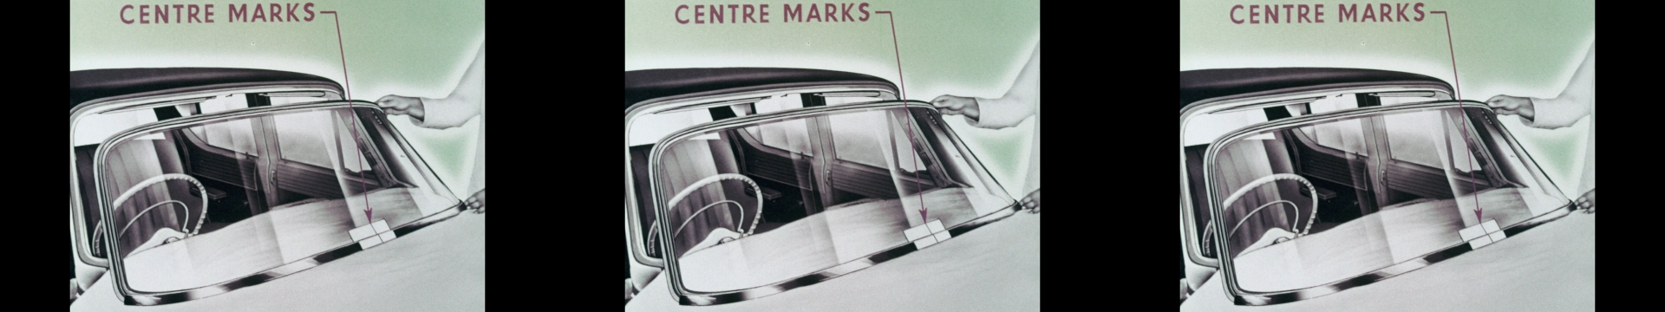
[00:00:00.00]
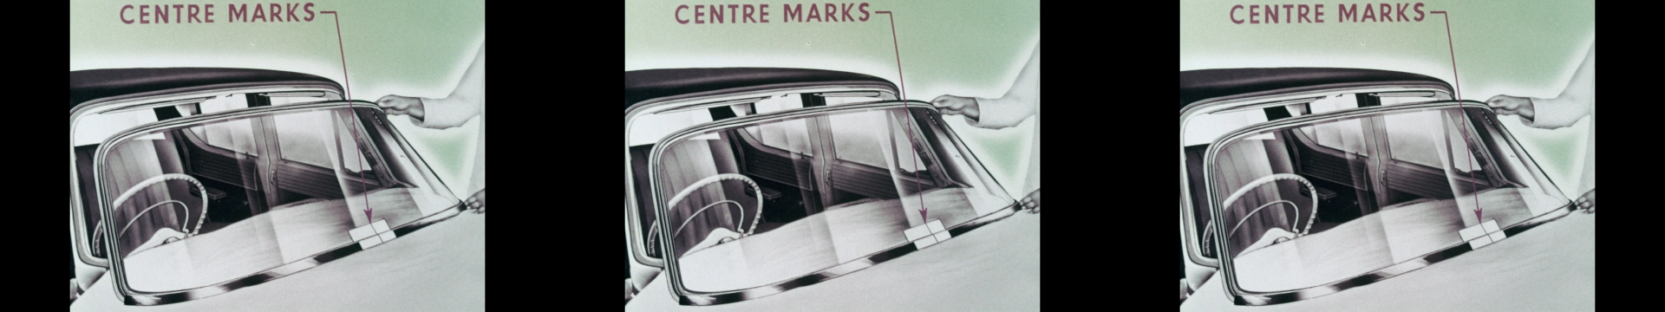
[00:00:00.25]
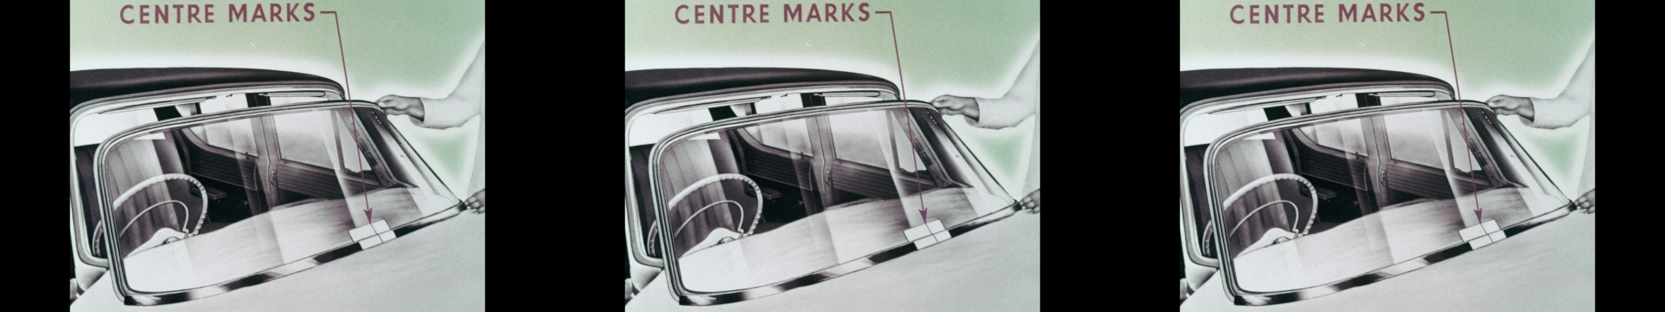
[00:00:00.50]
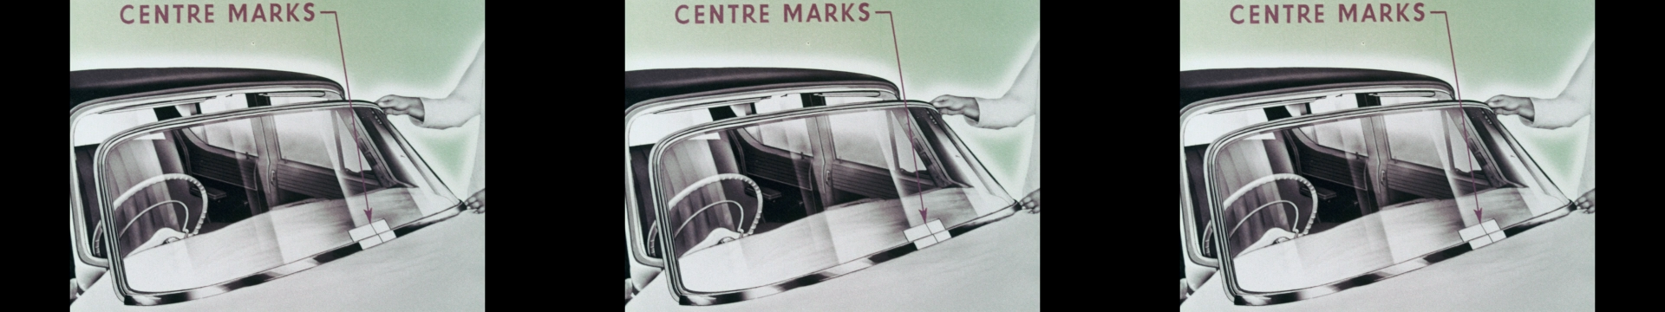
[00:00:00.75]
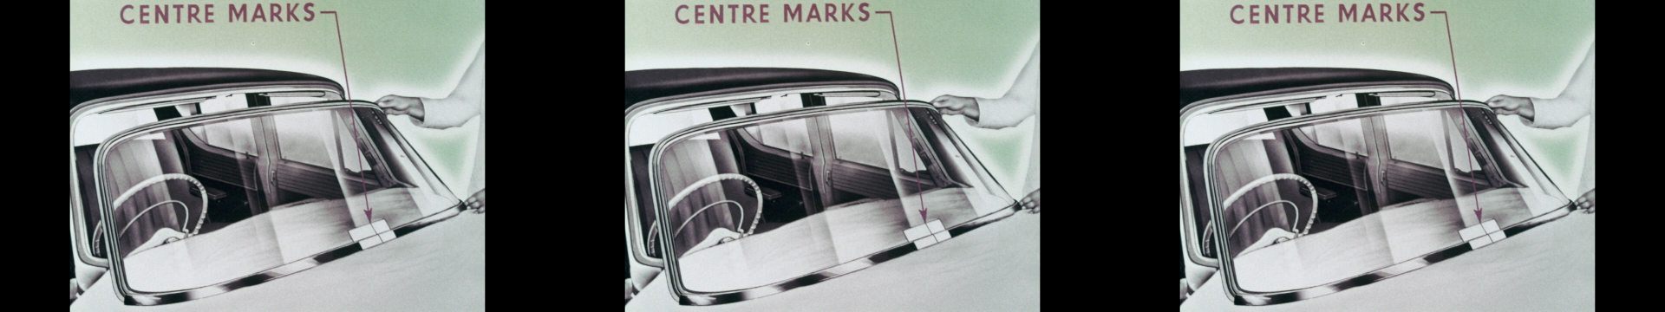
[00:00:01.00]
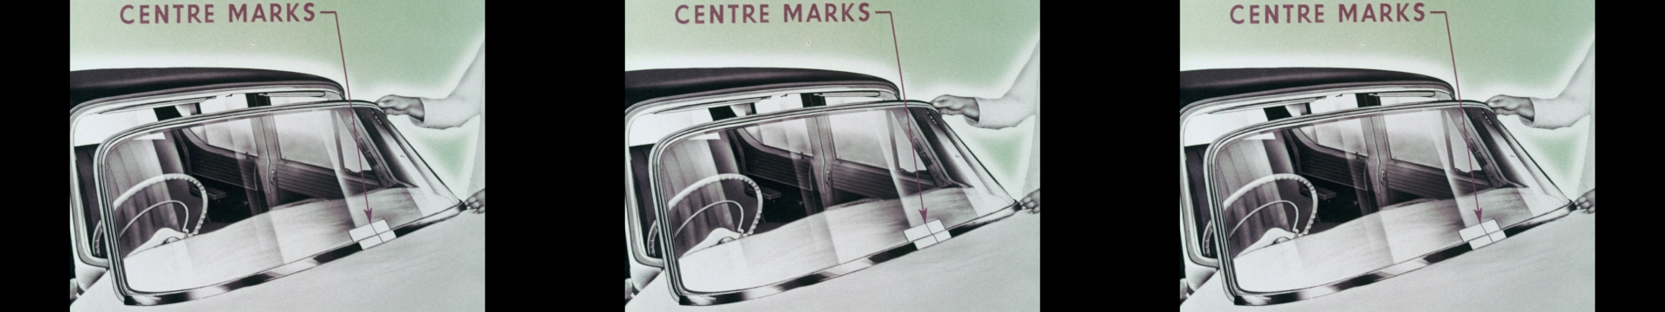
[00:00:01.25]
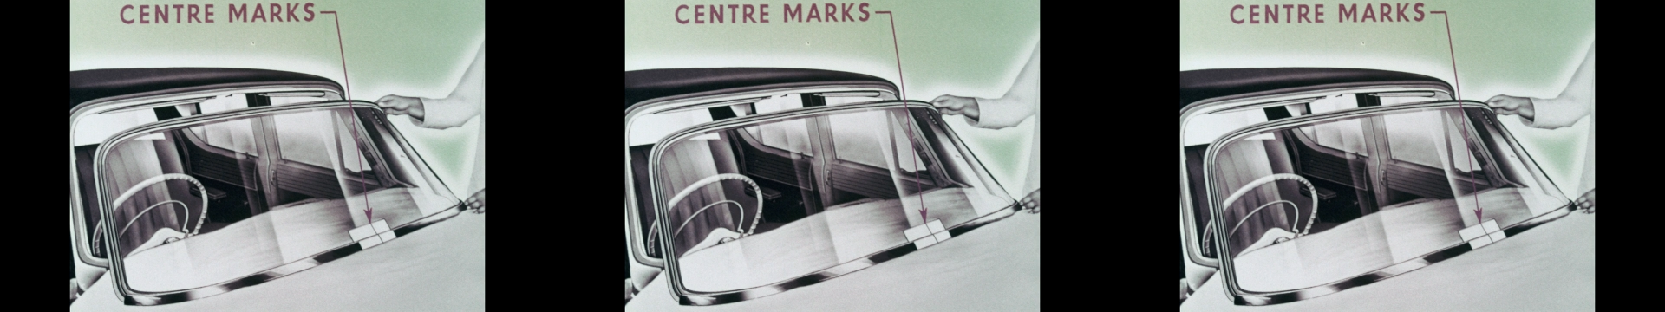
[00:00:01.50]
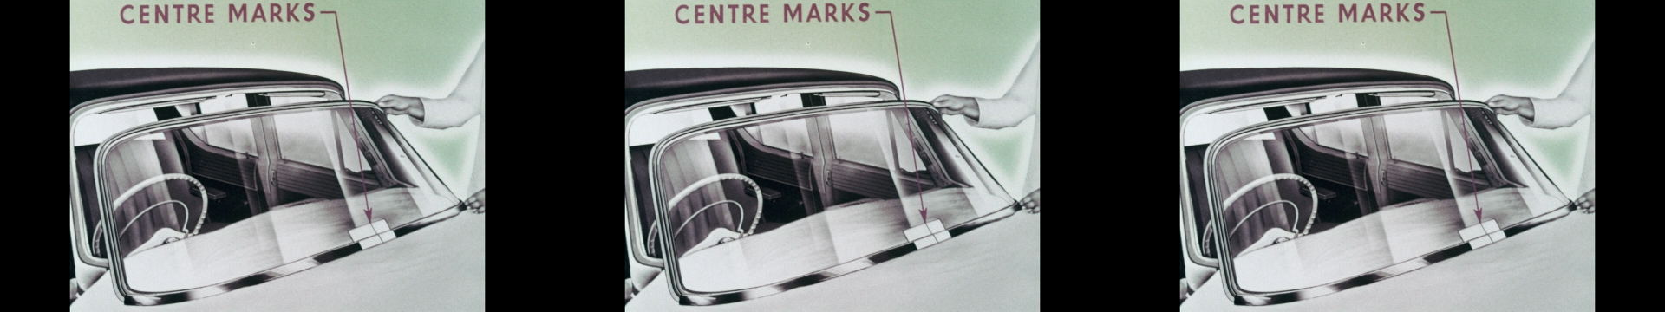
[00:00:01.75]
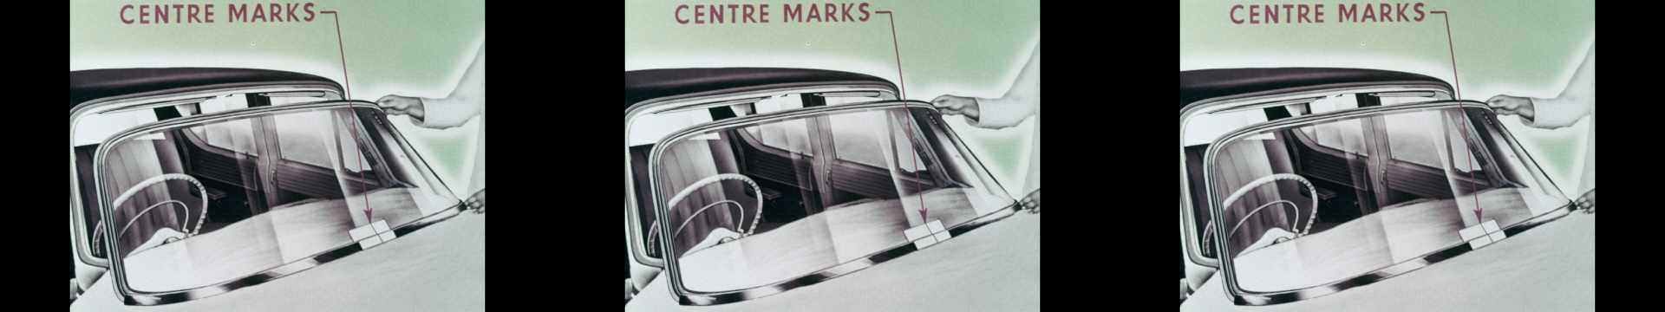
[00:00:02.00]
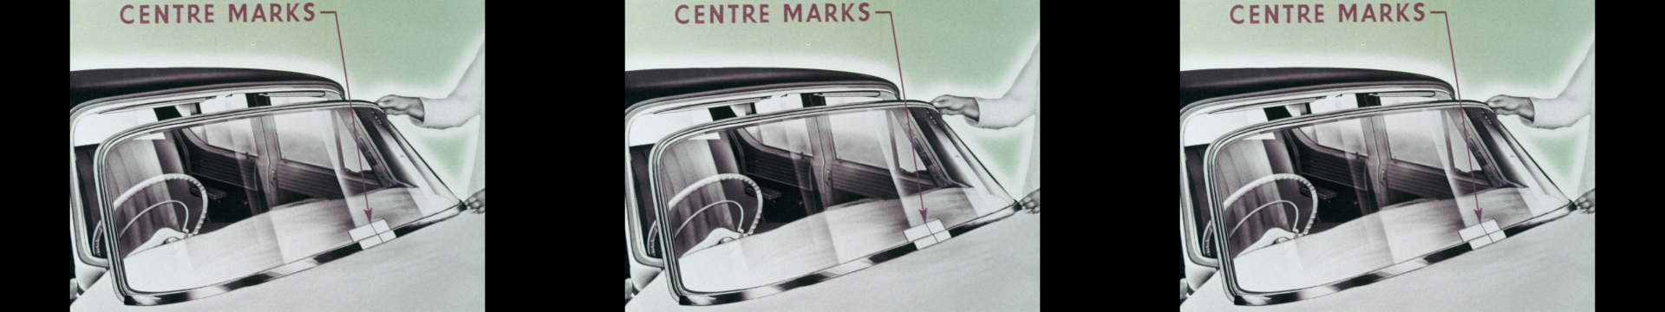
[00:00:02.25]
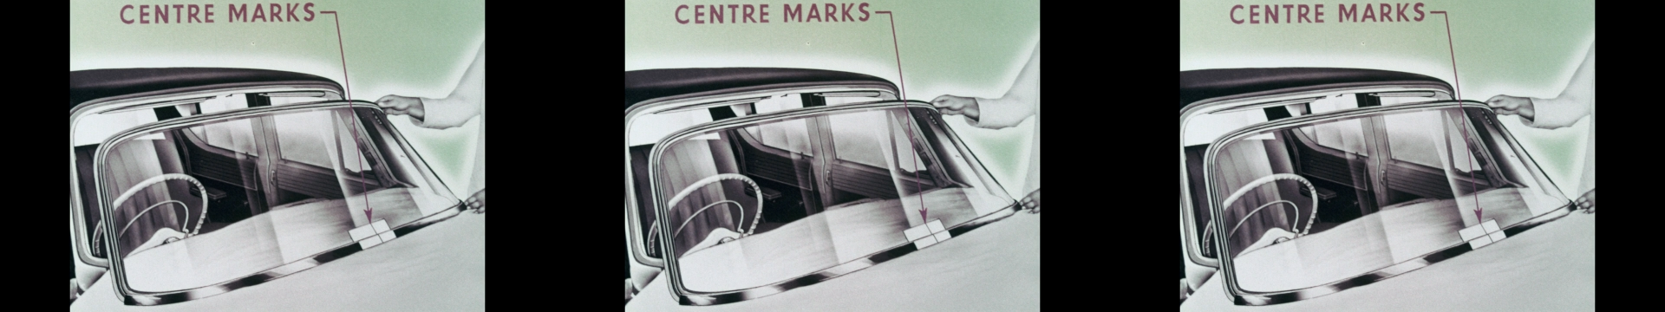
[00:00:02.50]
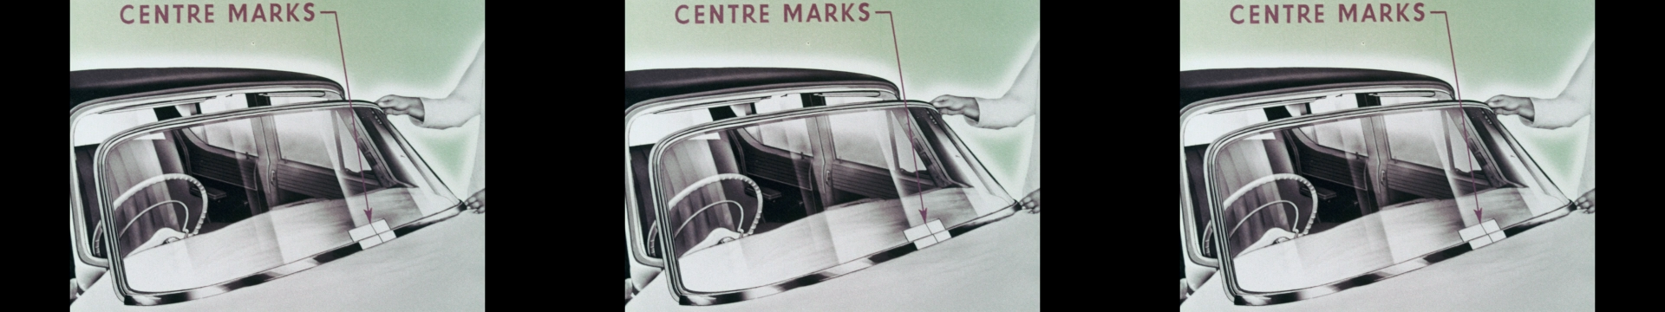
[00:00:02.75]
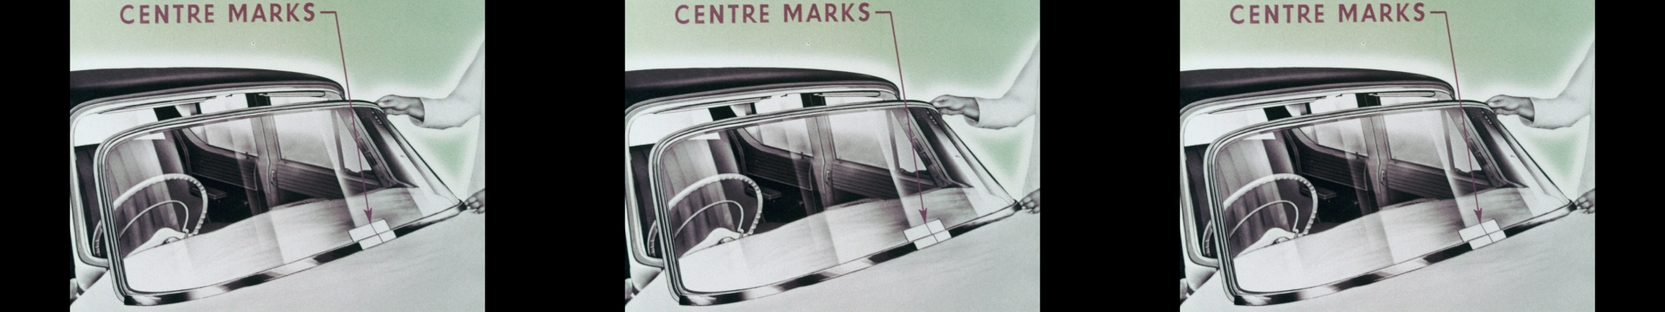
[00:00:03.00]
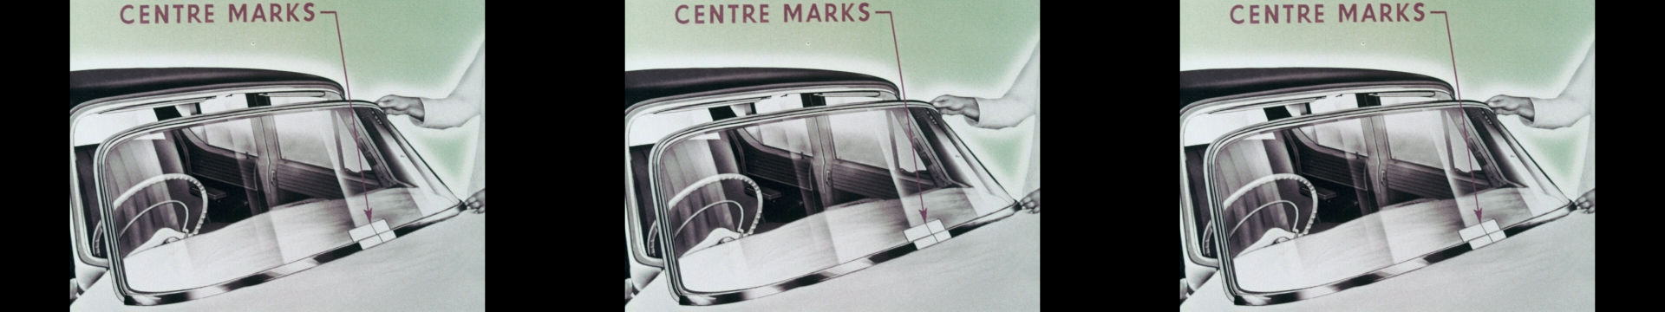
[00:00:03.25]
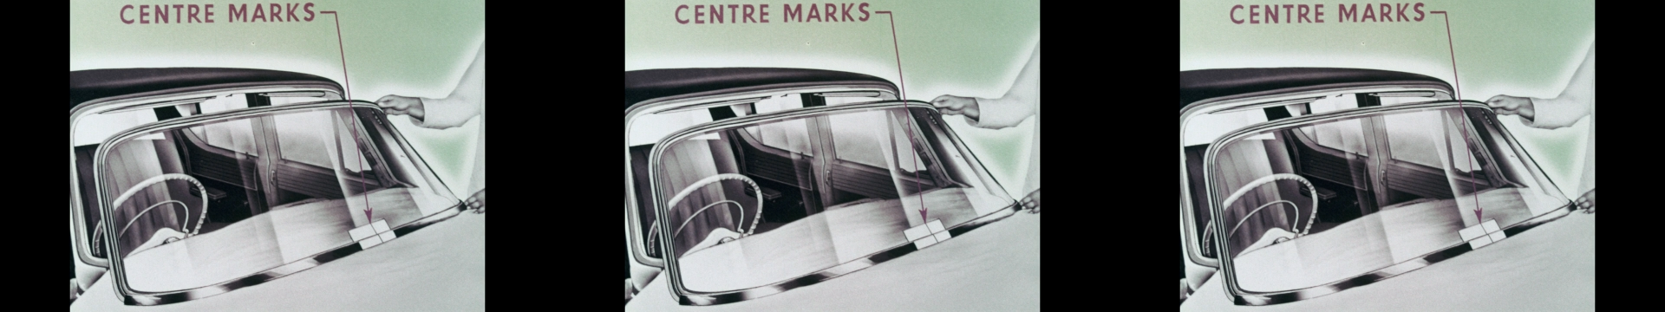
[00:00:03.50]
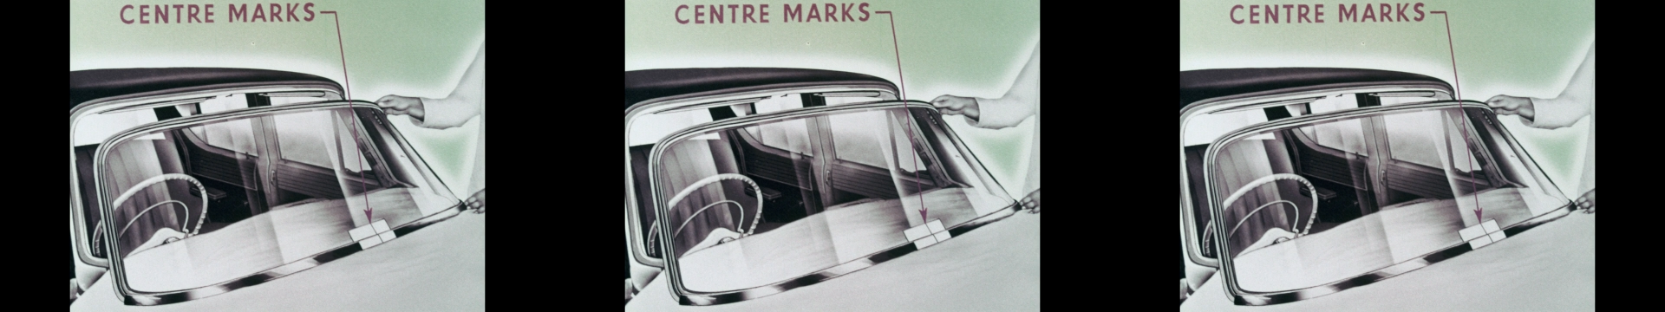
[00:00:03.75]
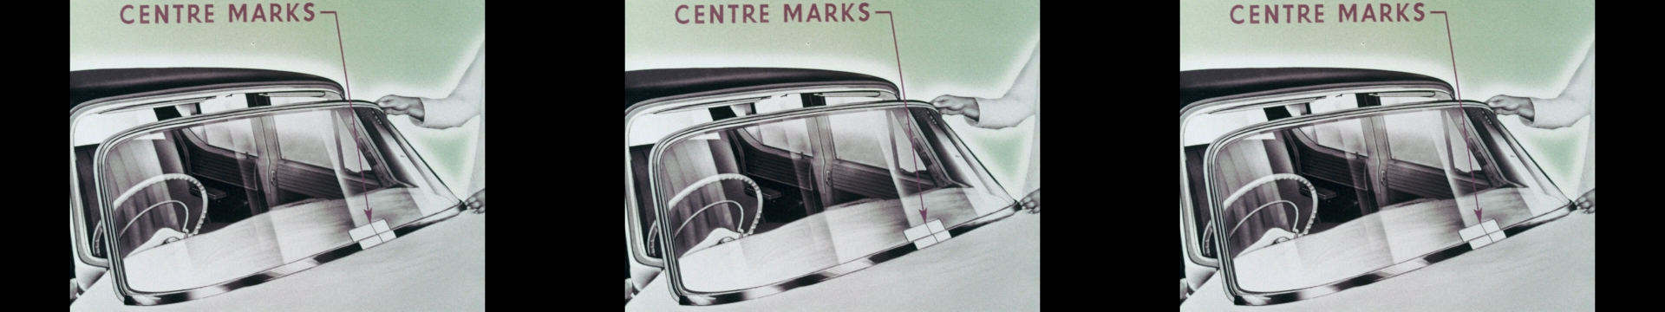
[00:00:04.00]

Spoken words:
Nobody's mouth can be seen.